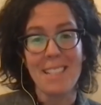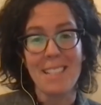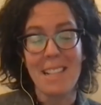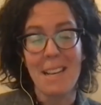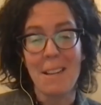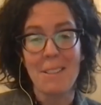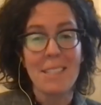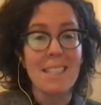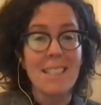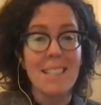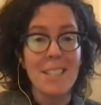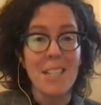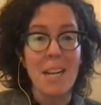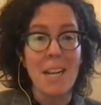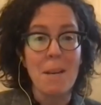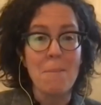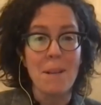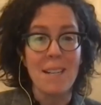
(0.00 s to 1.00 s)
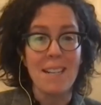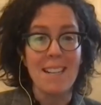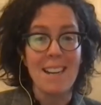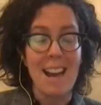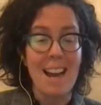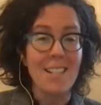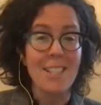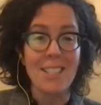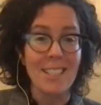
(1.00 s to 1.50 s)
It sounds cliche, but it
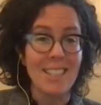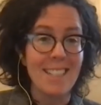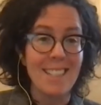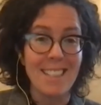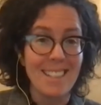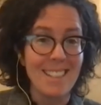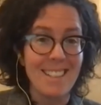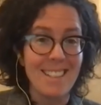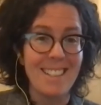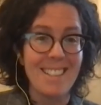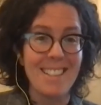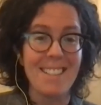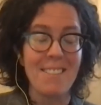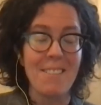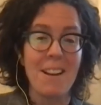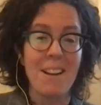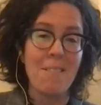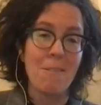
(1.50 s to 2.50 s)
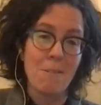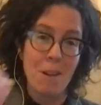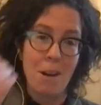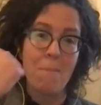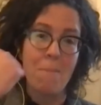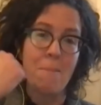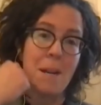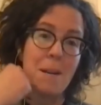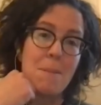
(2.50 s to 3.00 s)
actually is
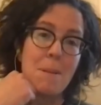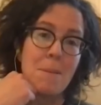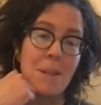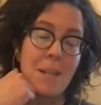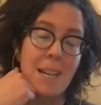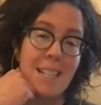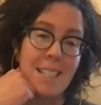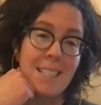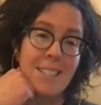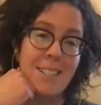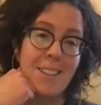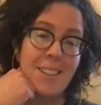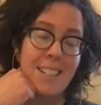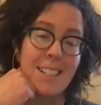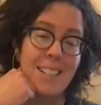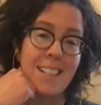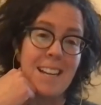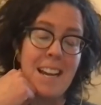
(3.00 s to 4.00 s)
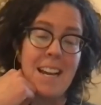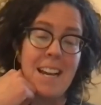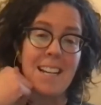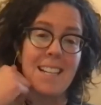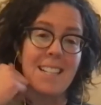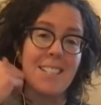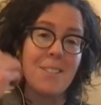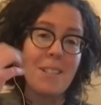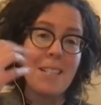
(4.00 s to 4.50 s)
where many people get started,
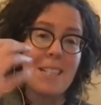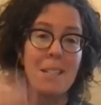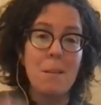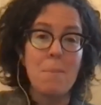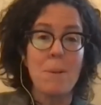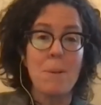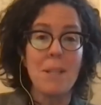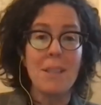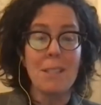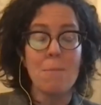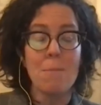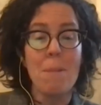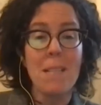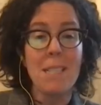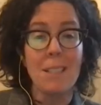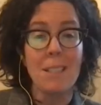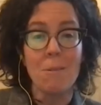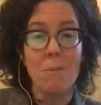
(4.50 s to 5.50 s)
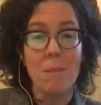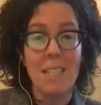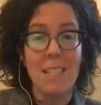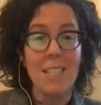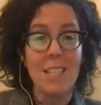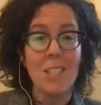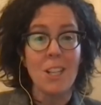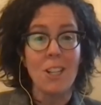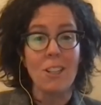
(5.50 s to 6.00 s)
because you need to build this muscle. We
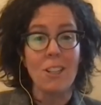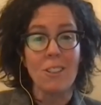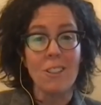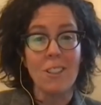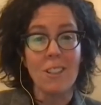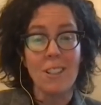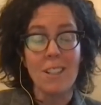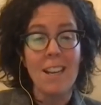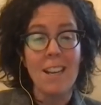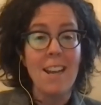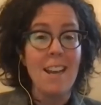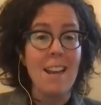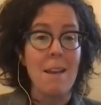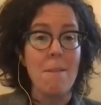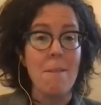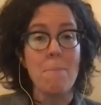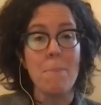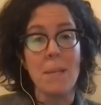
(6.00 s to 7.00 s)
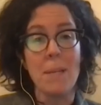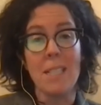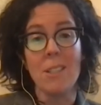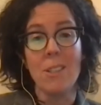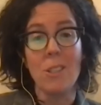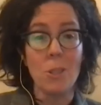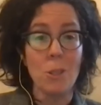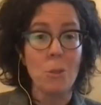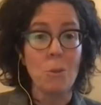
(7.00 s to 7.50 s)
need to learn and
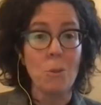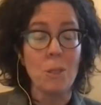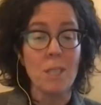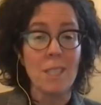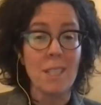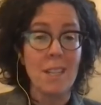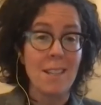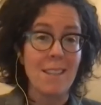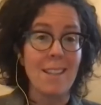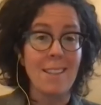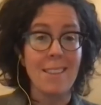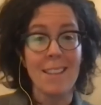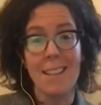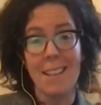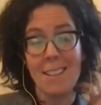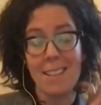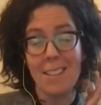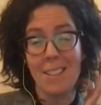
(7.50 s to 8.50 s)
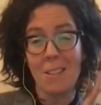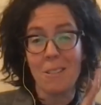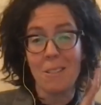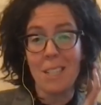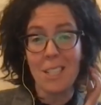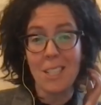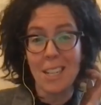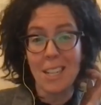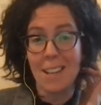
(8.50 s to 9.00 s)
build the tools. And I think that your
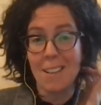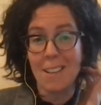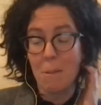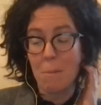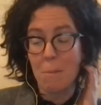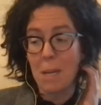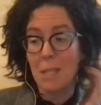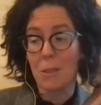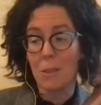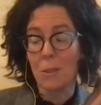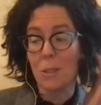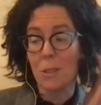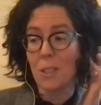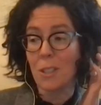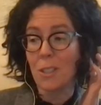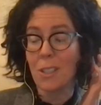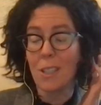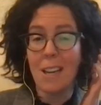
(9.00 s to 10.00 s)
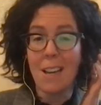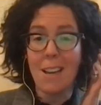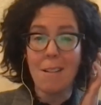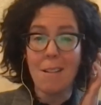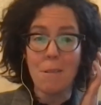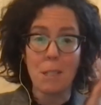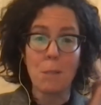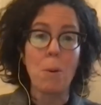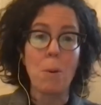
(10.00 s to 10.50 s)
initiative and by social
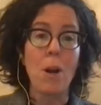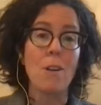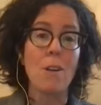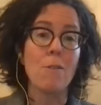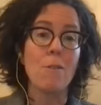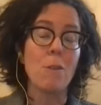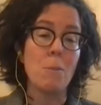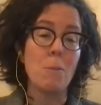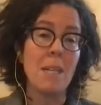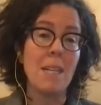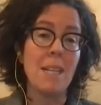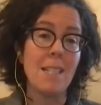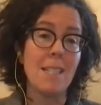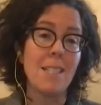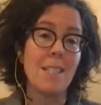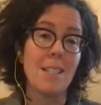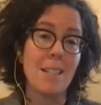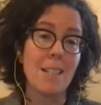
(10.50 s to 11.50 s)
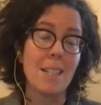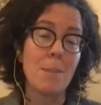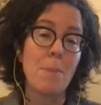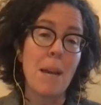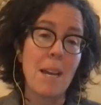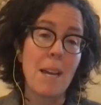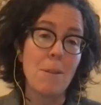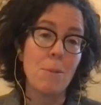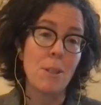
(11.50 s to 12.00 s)
is part of what we need to
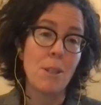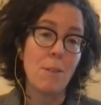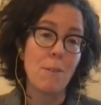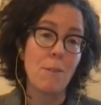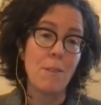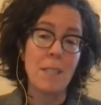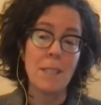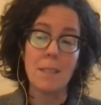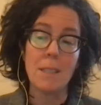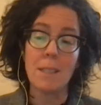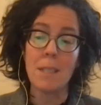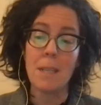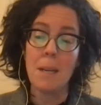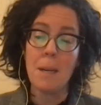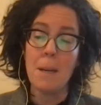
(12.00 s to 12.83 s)
expand with the field.